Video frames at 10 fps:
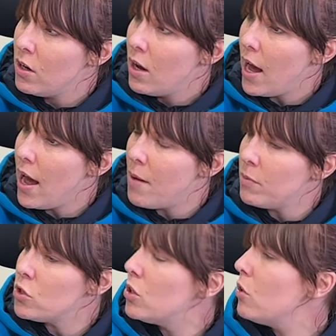Okay. Um,
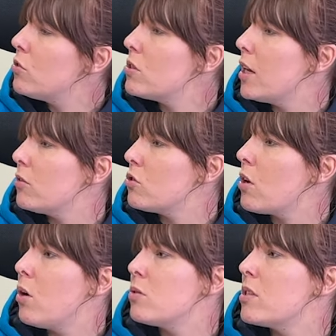you know, just like just
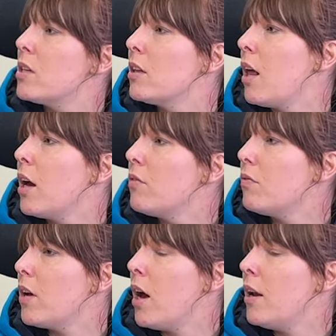coasting in
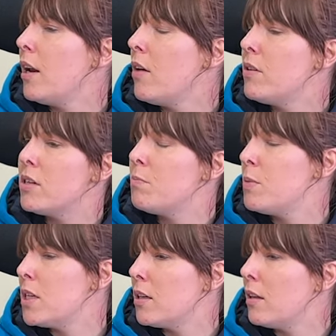life, and I never did
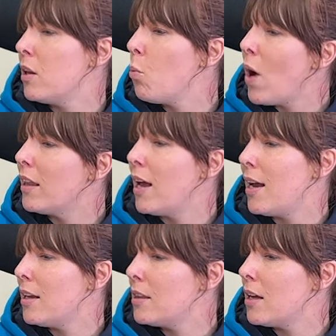particularly well at
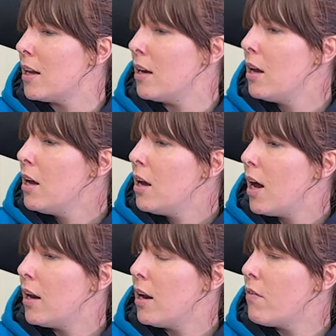anything,
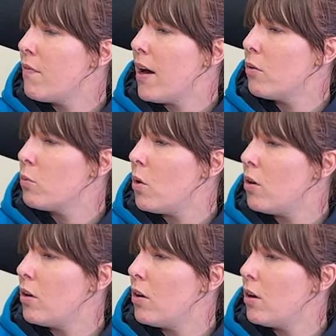and I never found what
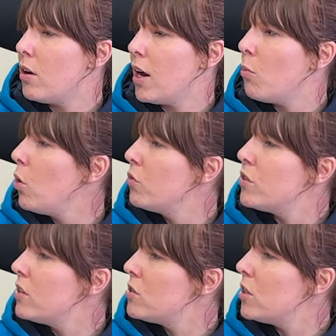I
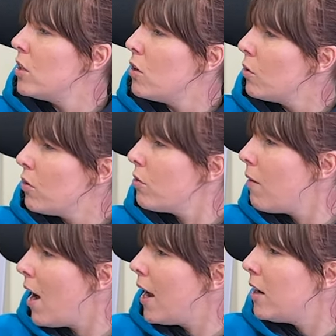wanted to, you know,
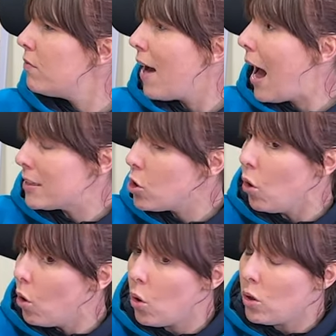thrive mm -hmm. at
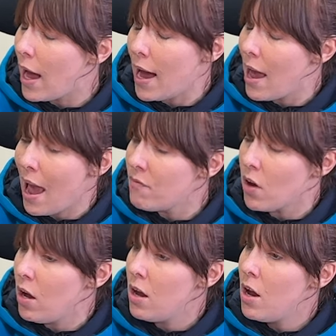all,
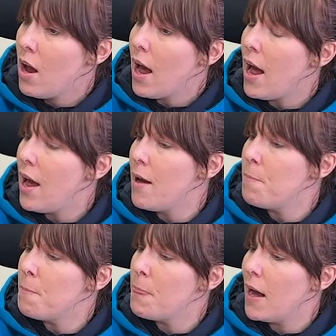ever. Um,
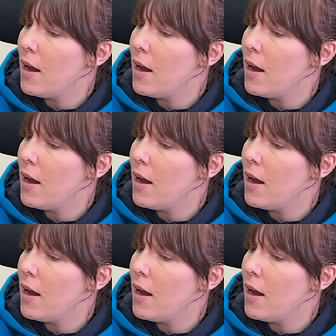and it's